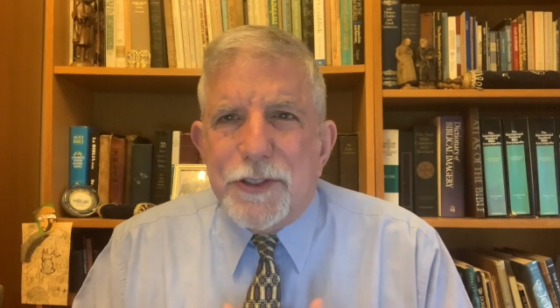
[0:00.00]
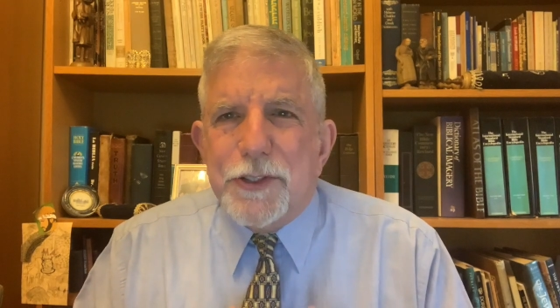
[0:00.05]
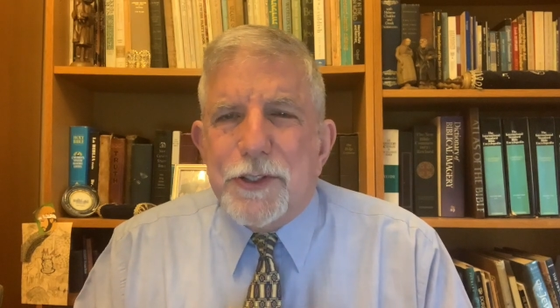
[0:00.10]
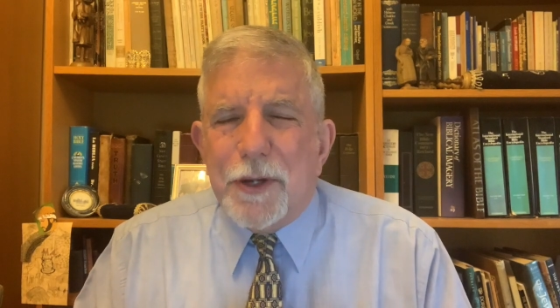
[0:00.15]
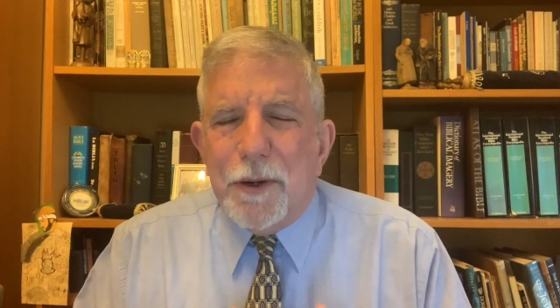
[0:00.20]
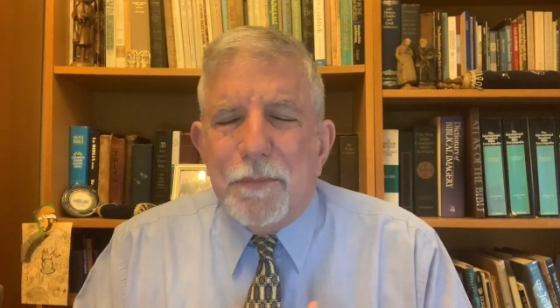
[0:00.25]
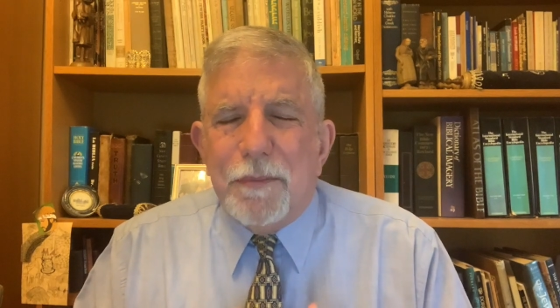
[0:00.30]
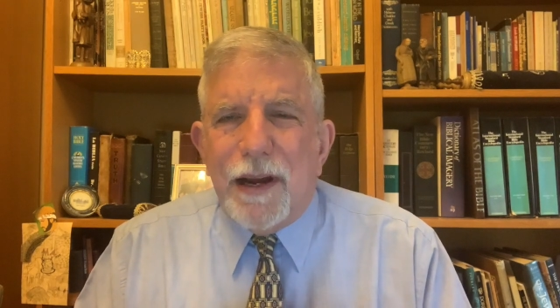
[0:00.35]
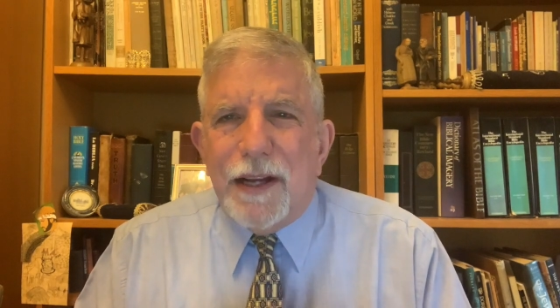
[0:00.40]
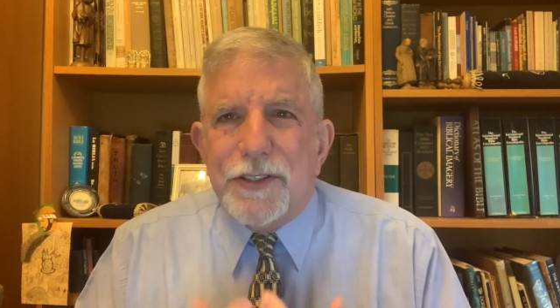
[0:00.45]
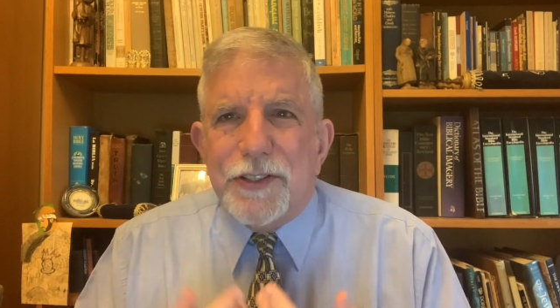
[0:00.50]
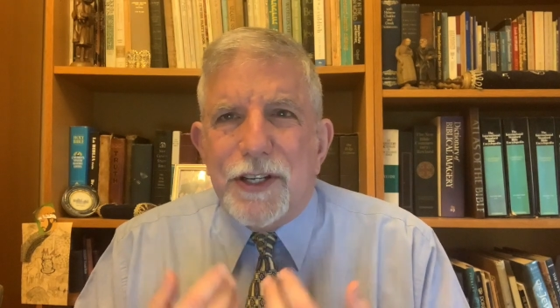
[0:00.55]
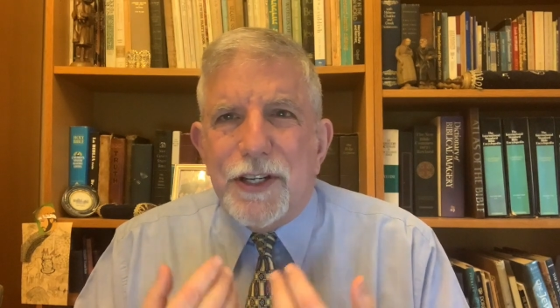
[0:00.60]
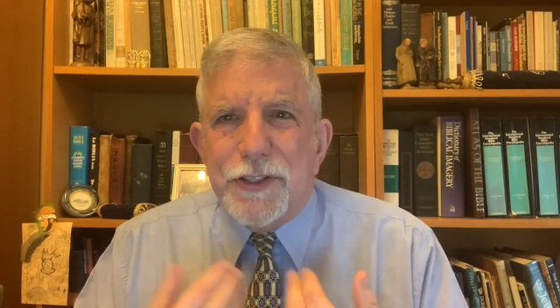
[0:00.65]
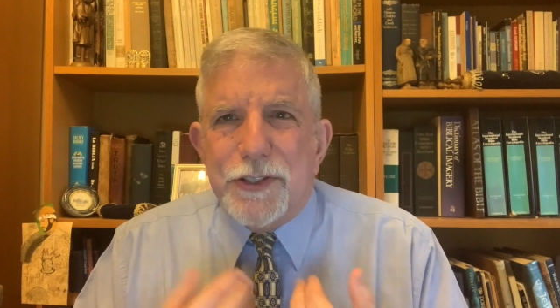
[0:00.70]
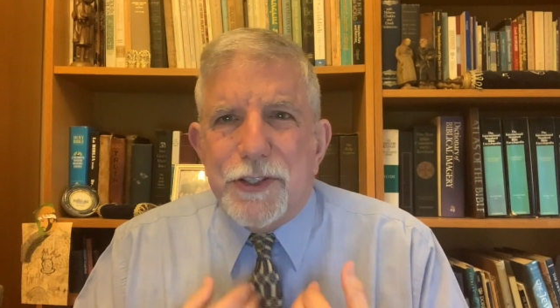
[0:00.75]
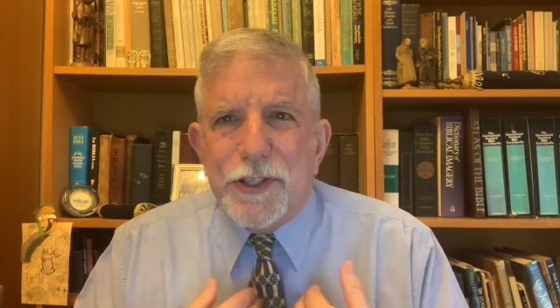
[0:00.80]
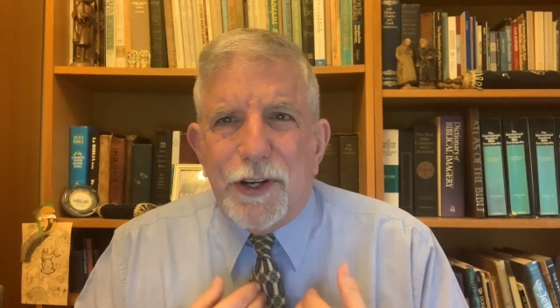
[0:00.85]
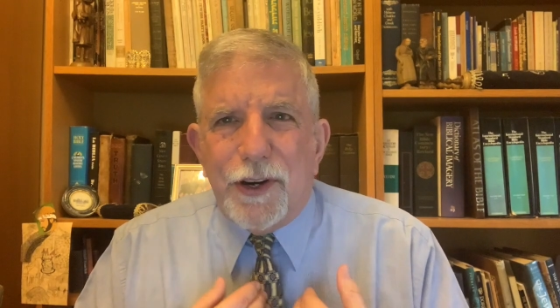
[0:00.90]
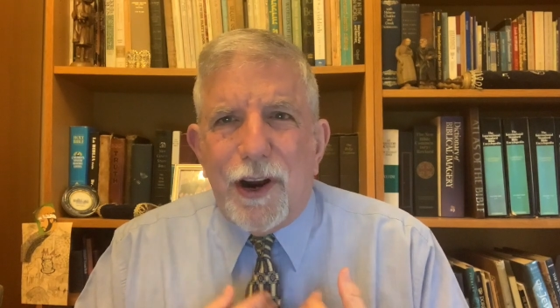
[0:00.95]
so much
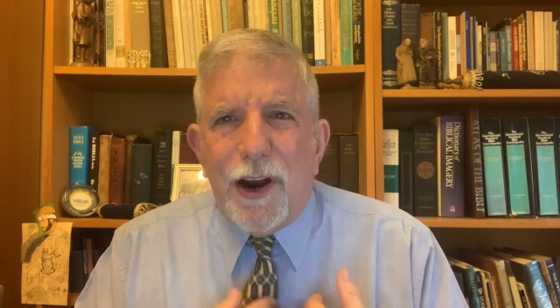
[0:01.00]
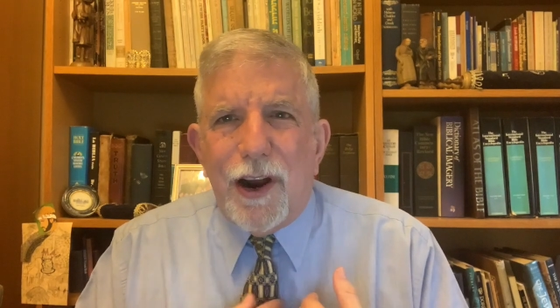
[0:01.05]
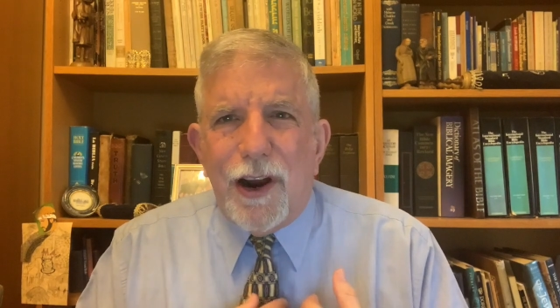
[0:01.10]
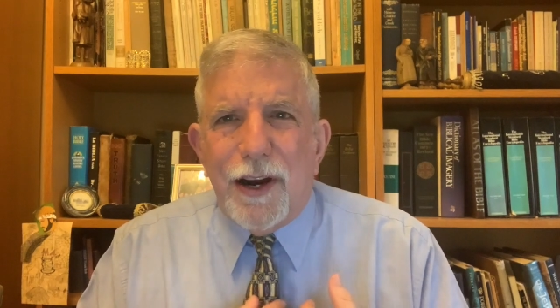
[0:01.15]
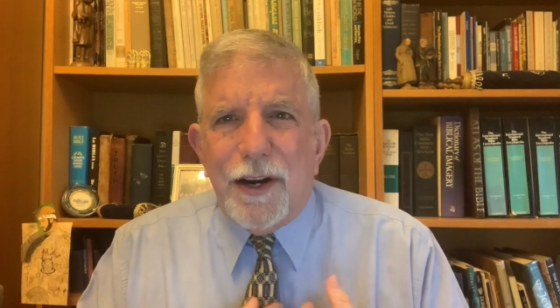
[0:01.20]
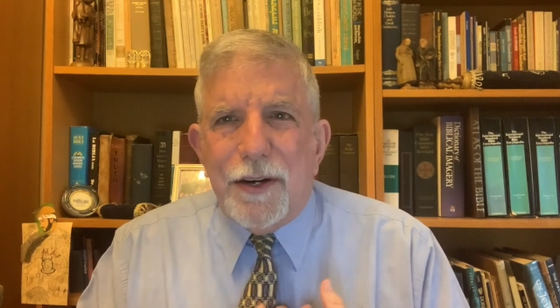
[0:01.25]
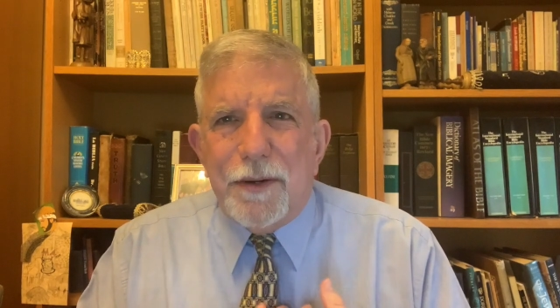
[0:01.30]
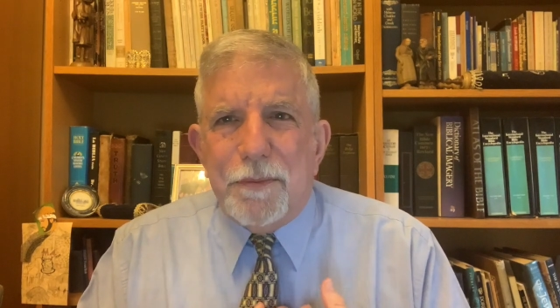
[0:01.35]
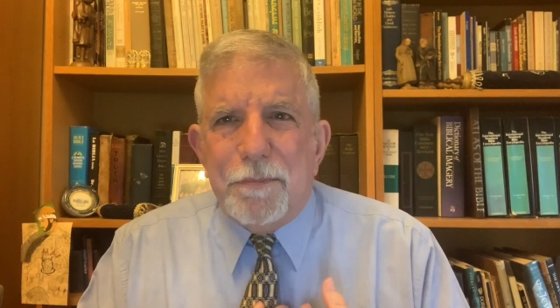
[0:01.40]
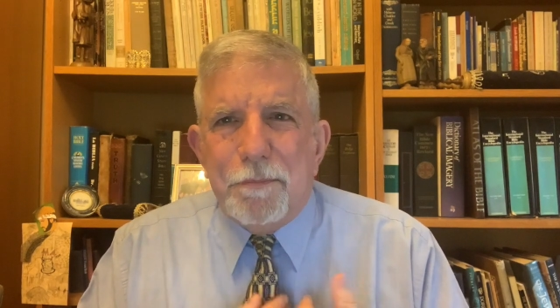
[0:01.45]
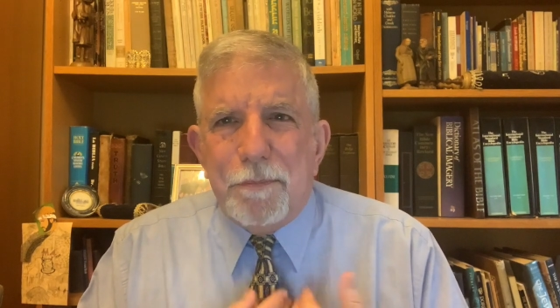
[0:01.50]
as your heart